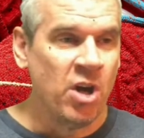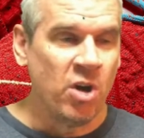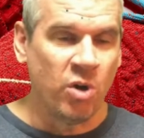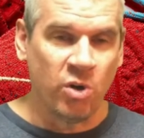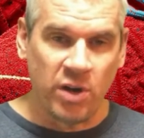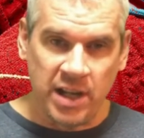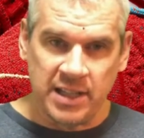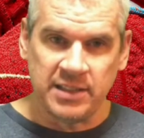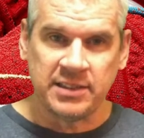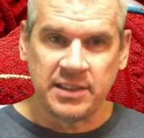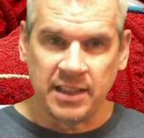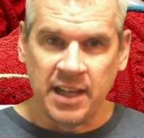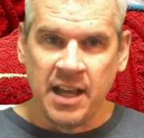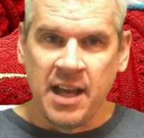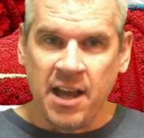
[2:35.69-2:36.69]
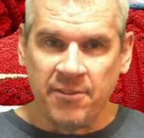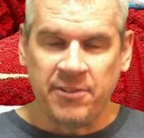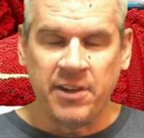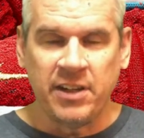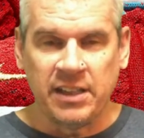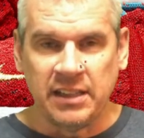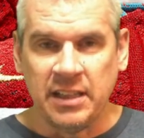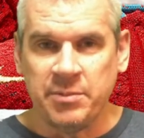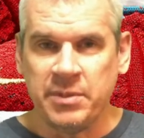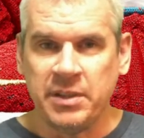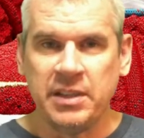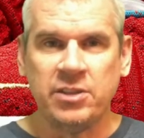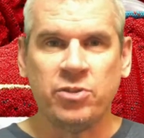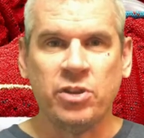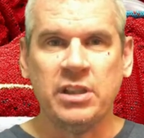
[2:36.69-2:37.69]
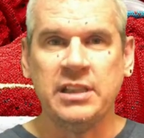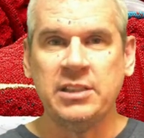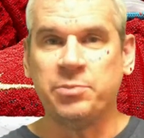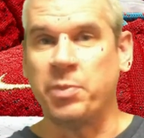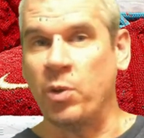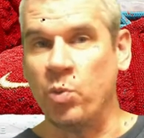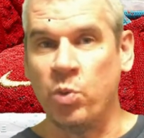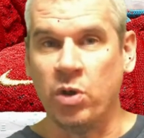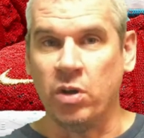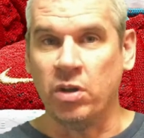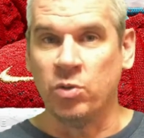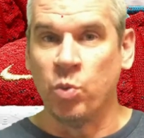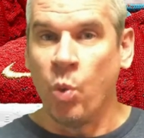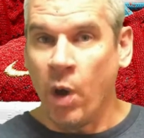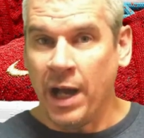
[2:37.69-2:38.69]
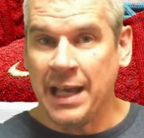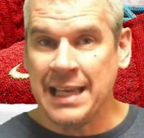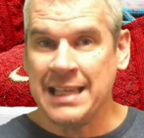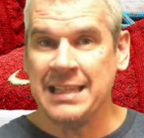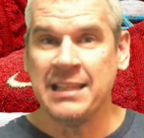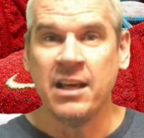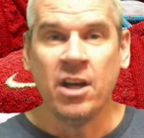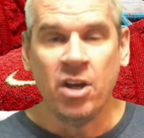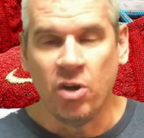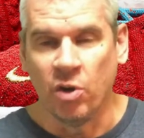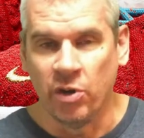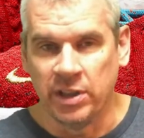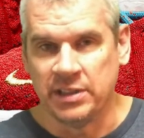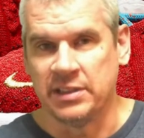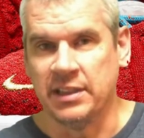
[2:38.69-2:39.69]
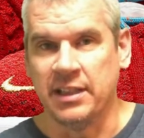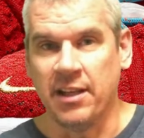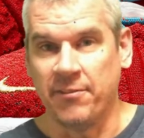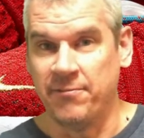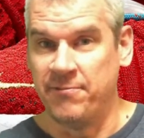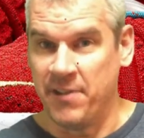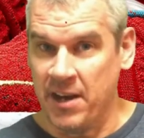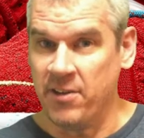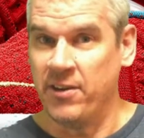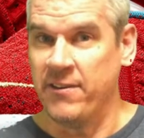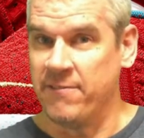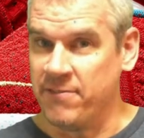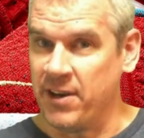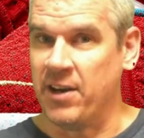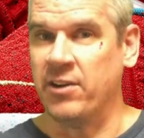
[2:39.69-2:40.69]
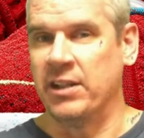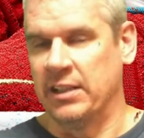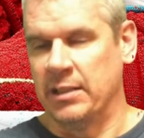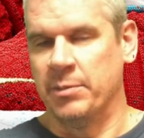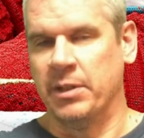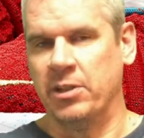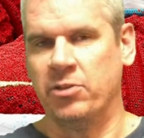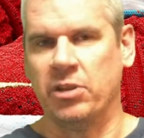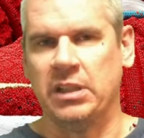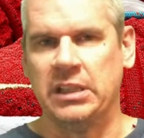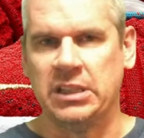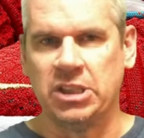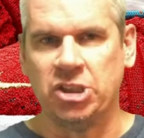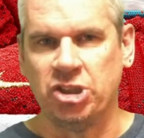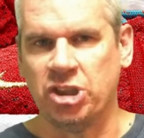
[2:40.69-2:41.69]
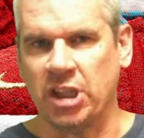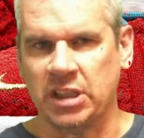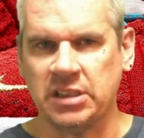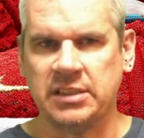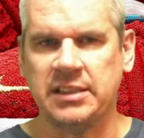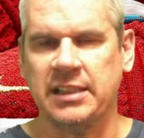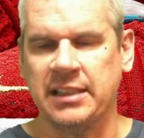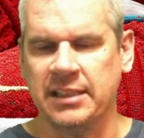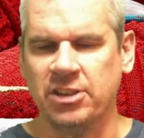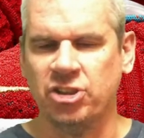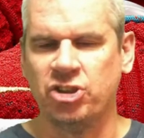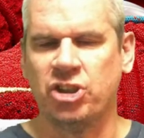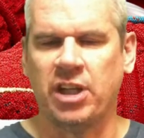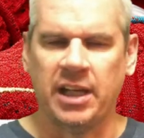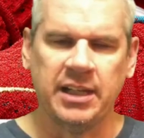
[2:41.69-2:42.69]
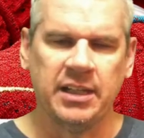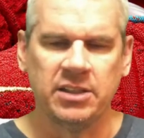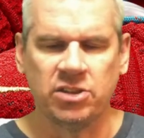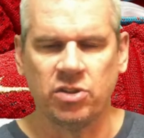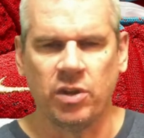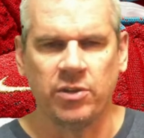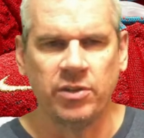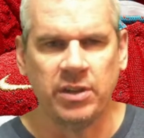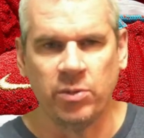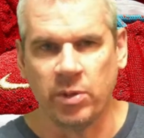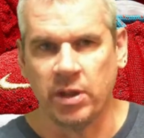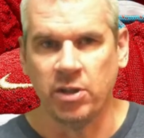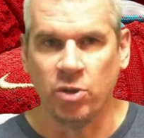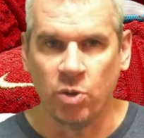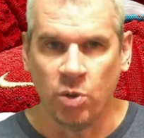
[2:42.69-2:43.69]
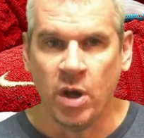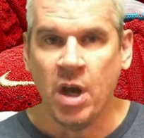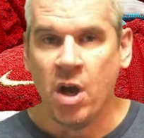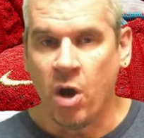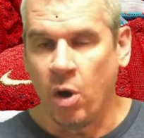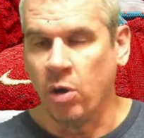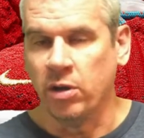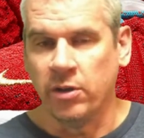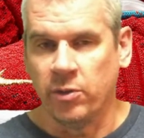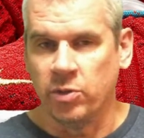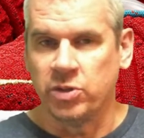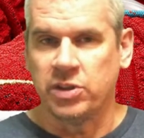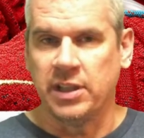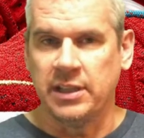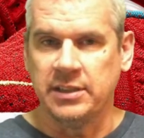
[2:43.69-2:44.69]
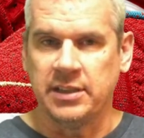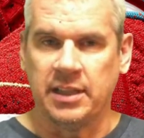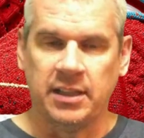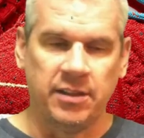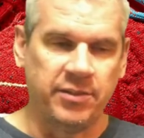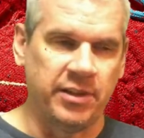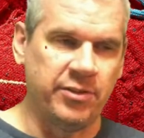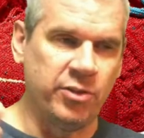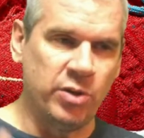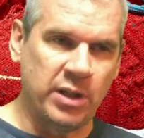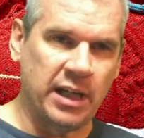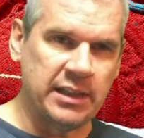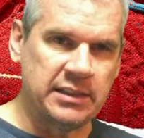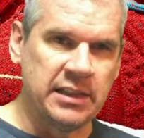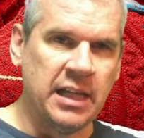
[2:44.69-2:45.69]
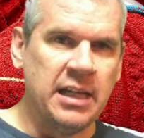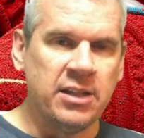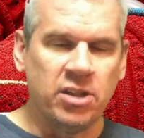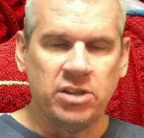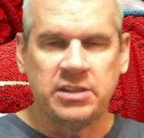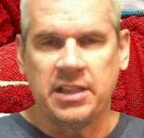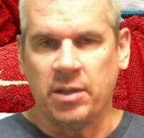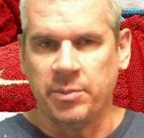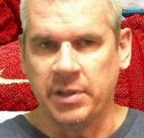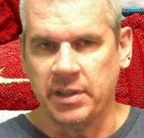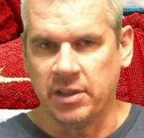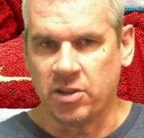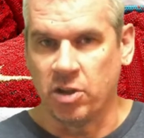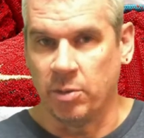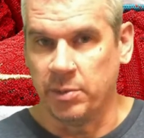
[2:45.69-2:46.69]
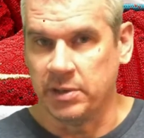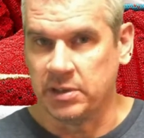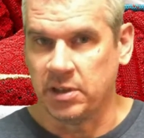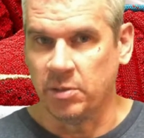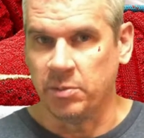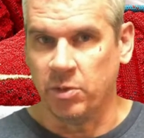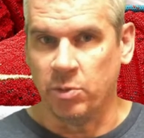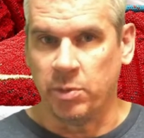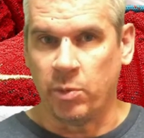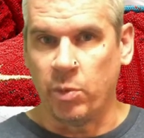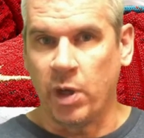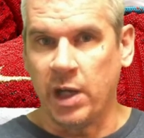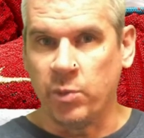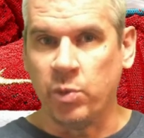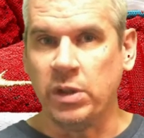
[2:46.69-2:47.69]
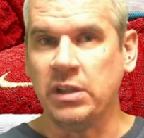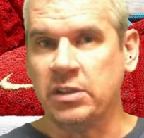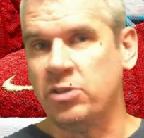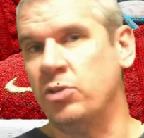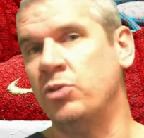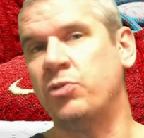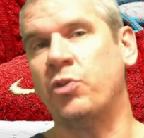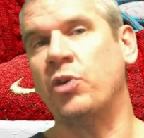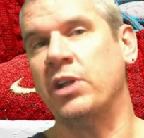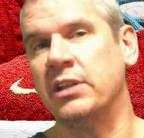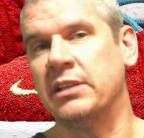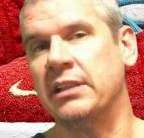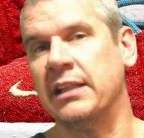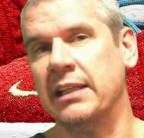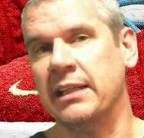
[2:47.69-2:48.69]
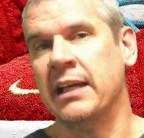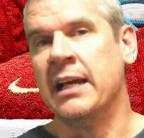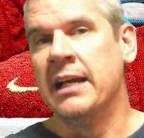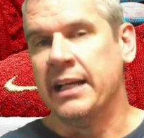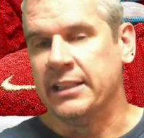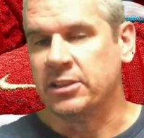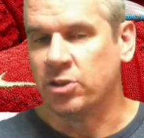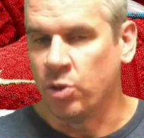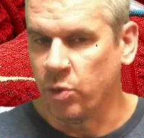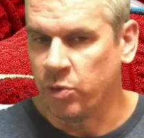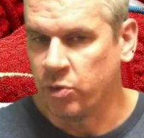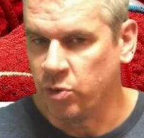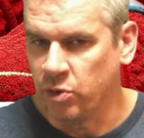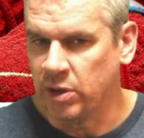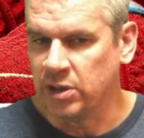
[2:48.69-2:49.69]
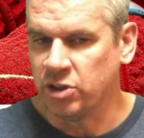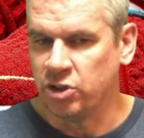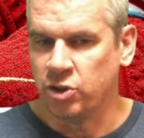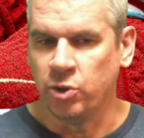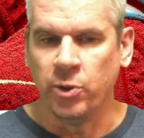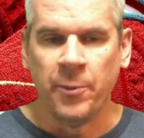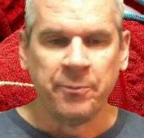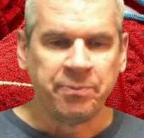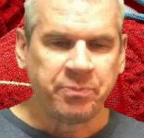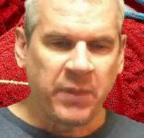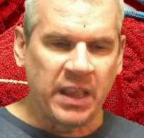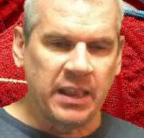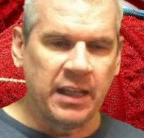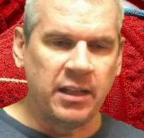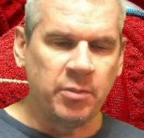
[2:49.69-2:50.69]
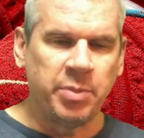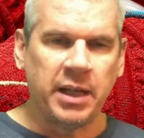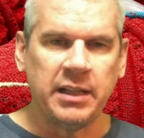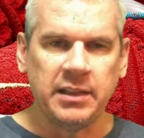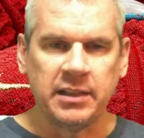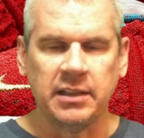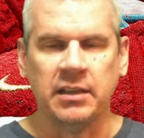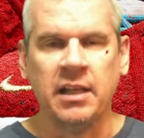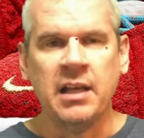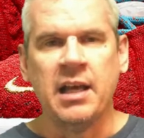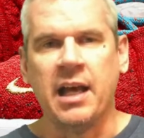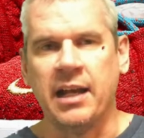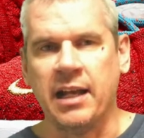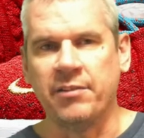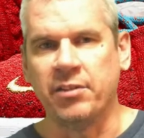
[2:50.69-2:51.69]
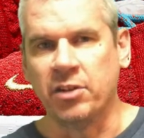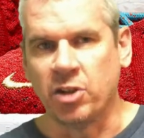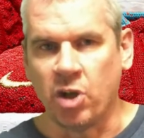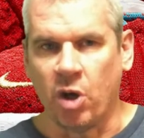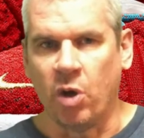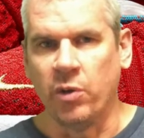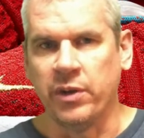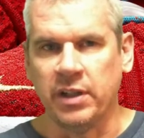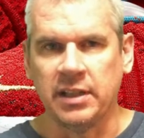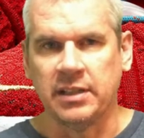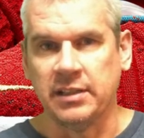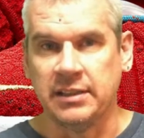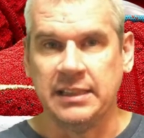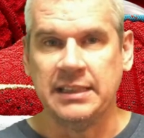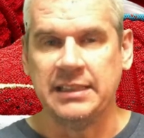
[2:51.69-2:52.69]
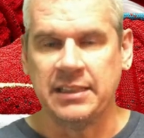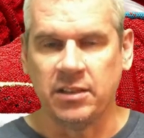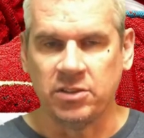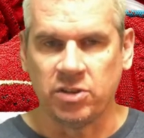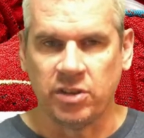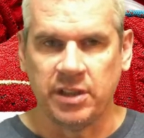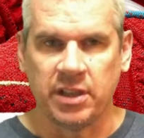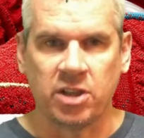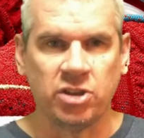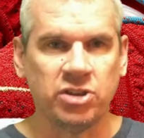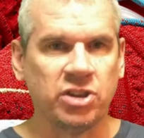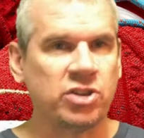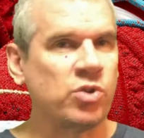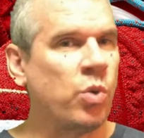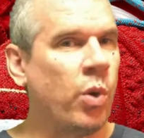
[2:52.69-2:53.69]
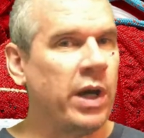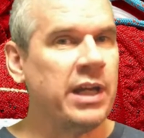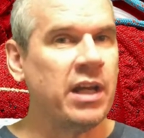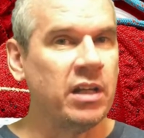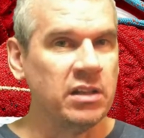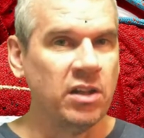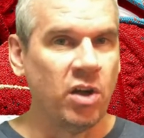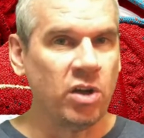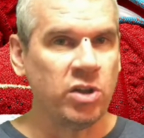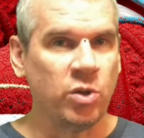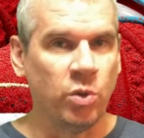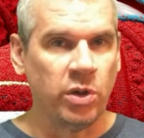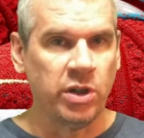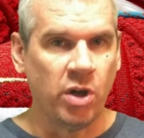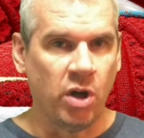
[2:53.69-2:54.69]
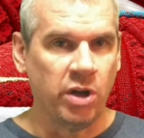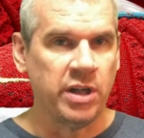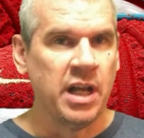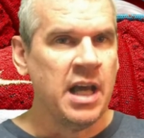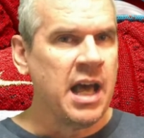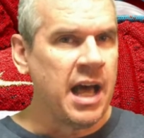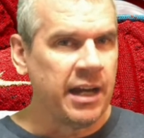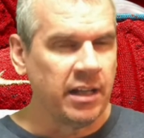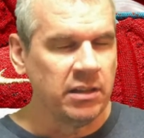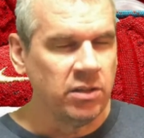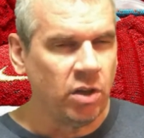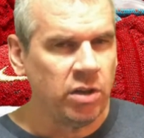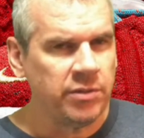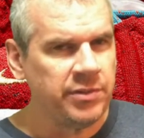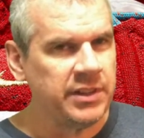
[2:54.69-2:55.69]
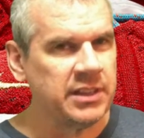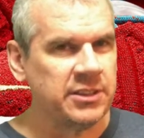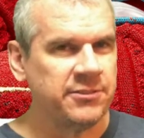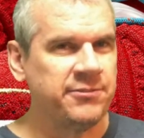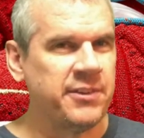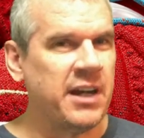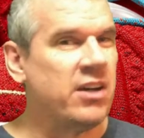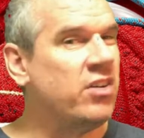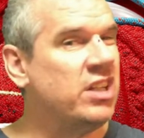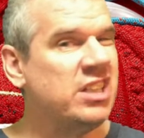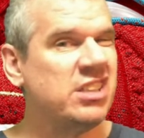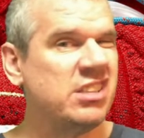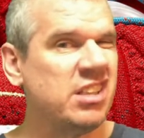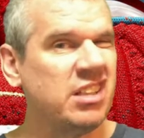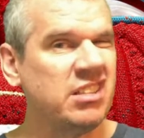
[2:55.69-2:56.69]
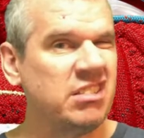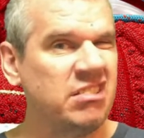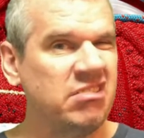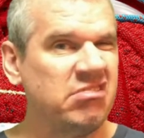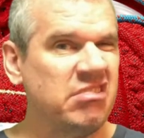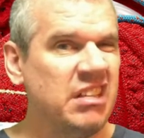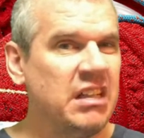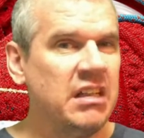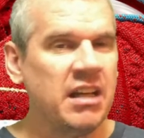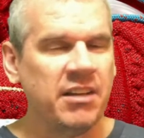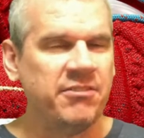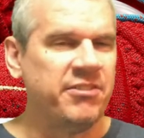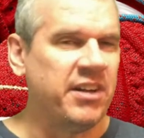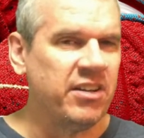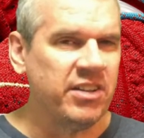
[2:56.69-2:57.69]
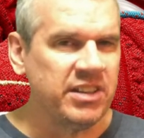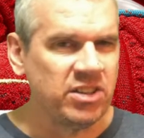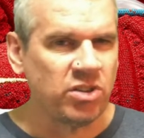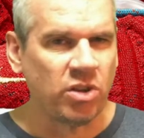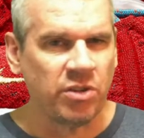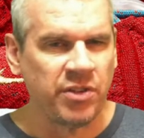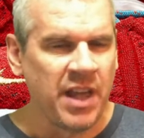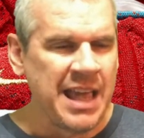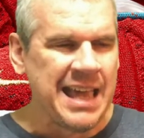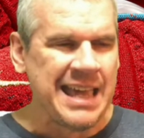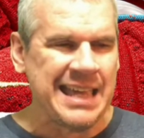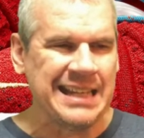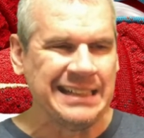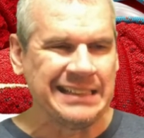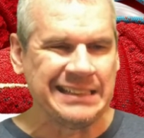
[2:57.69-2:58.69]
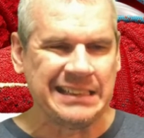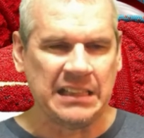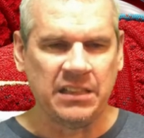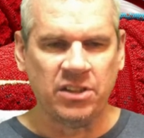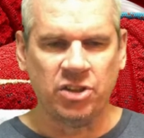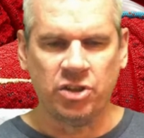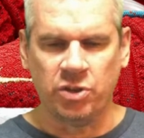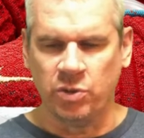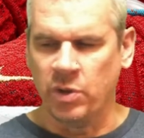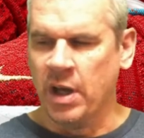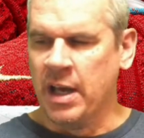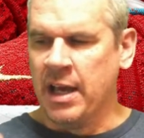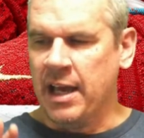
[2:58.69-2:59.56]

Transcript: Or is it a very limited release but worldwide? Or is it a very, very limited release just in China? So I really want to know all of those things. I'd love it if you guys could tell me in the comments down below. But what I will do for you today is go through this shoe little by little and have a look at all the little details on there, because there's quite a lot going on, and a lot of it is very subtle and very sort of hints to the shoe.